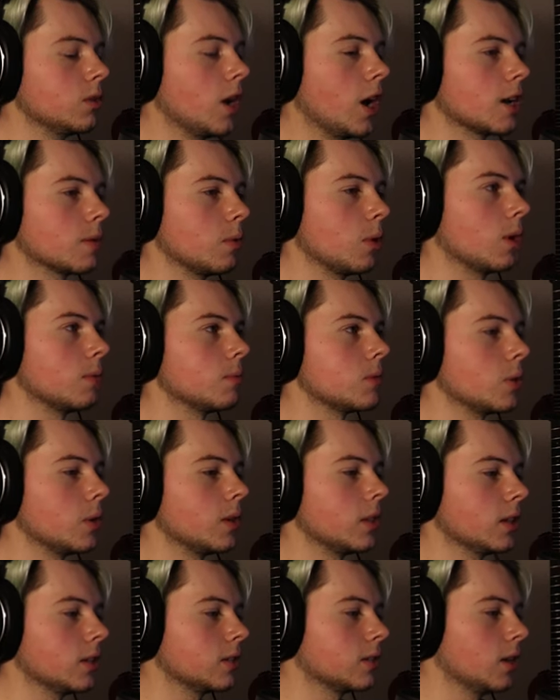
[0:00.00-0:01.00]
talk to me while I'm
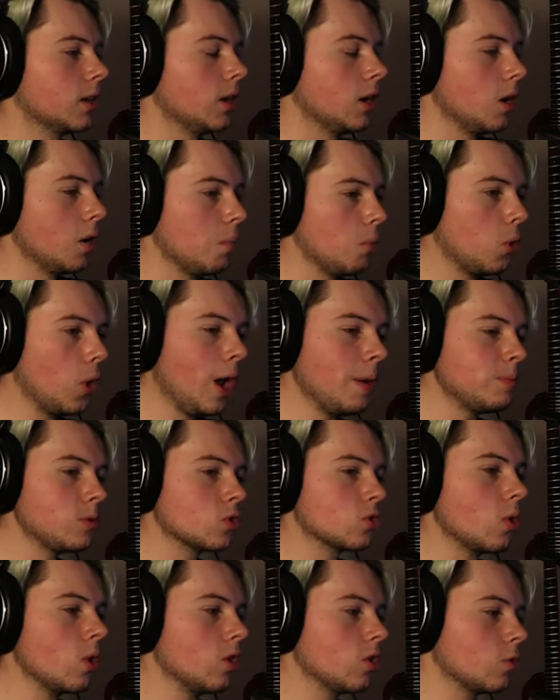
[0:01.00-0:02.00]
doing this. Perhaps
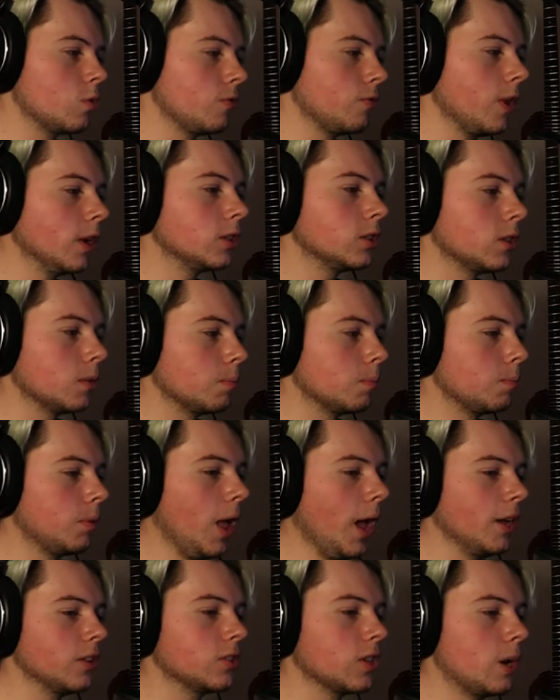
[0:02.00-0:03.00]
Shark reflect the
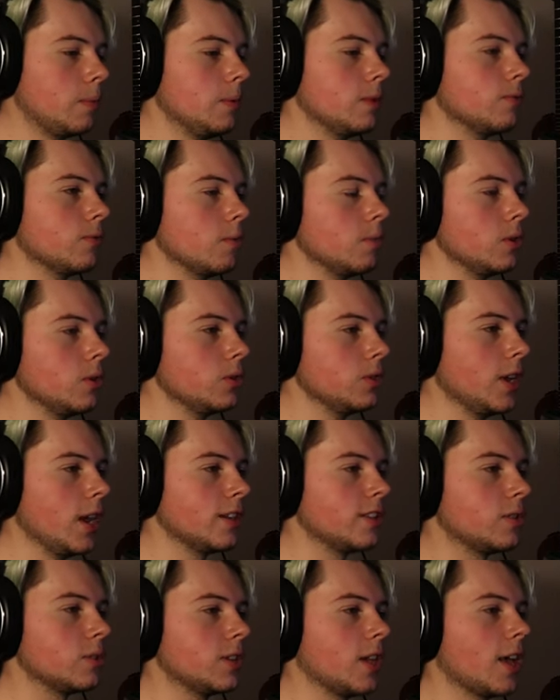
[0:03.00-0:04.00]
blast coming from those
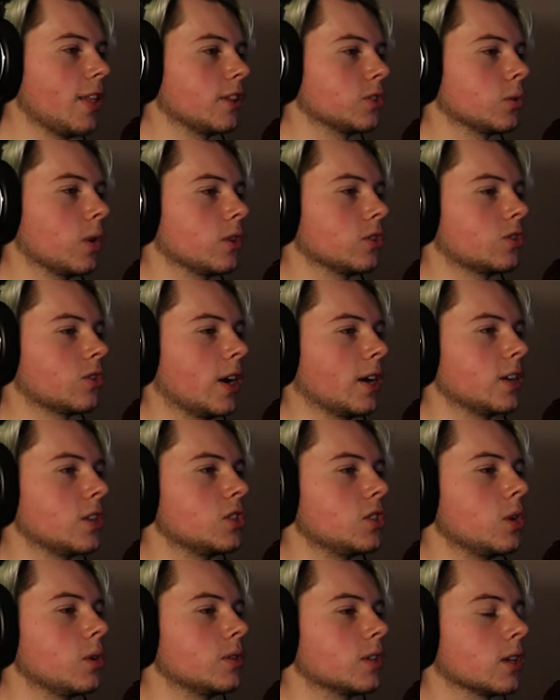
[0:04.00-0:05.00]
statues. Yeah, that's what I was trying to
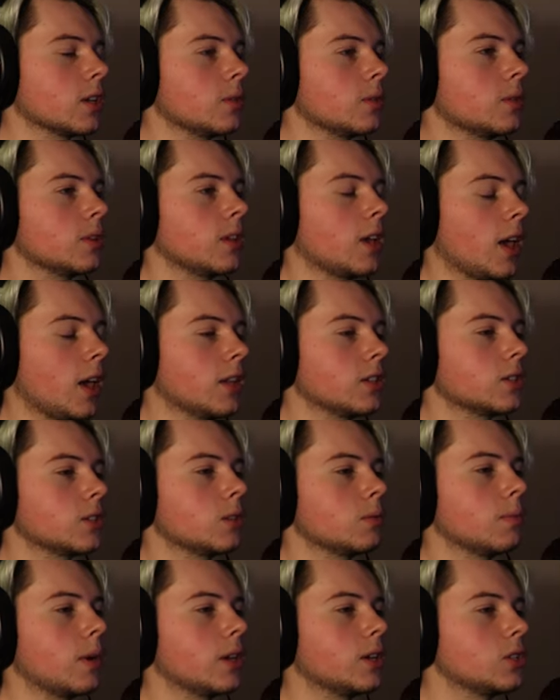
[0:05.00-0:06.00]
do until you
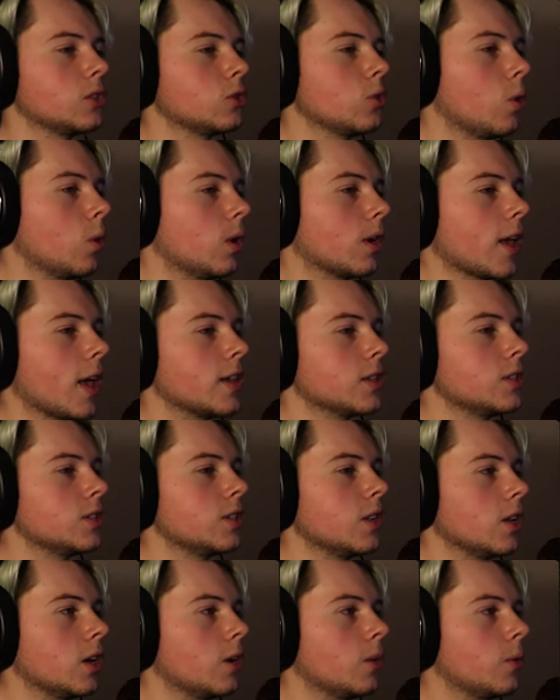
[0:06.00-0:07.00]
canceled my sword,
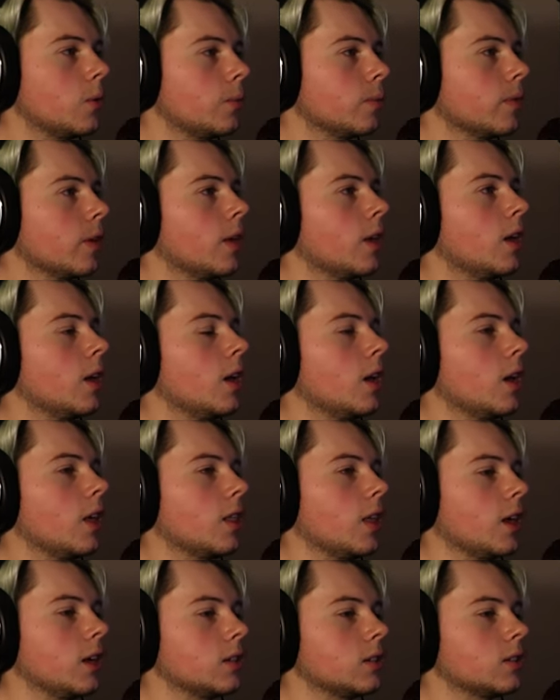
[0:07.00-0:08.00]
Ezlo.
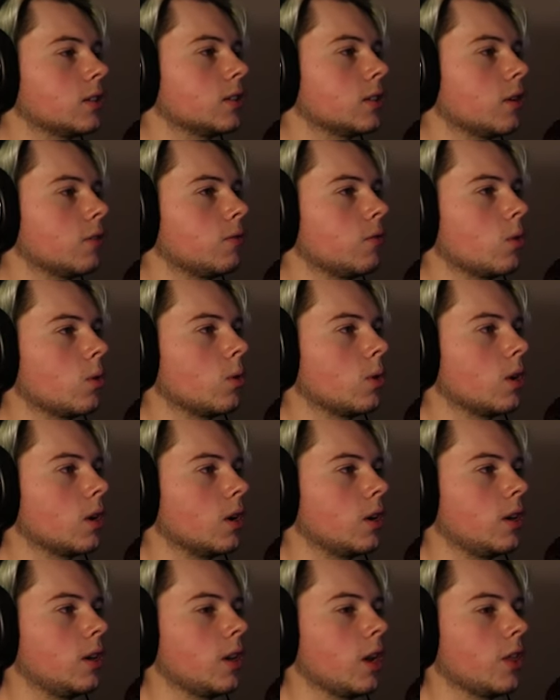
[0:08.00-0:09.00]
Thanks for
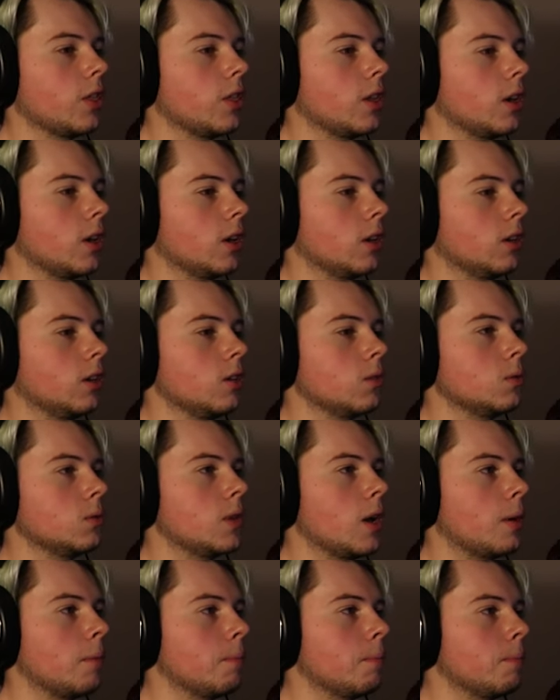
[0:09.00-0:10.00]
nothing, you
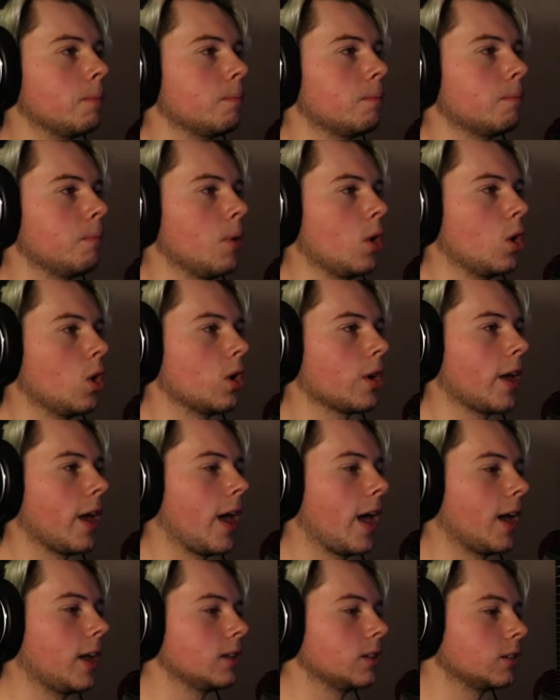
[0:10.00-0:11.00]
dumb bird
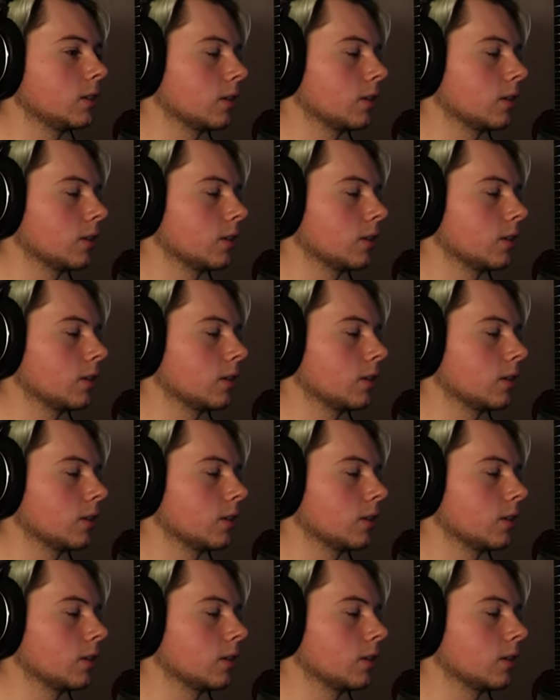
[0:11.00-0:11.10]
hat.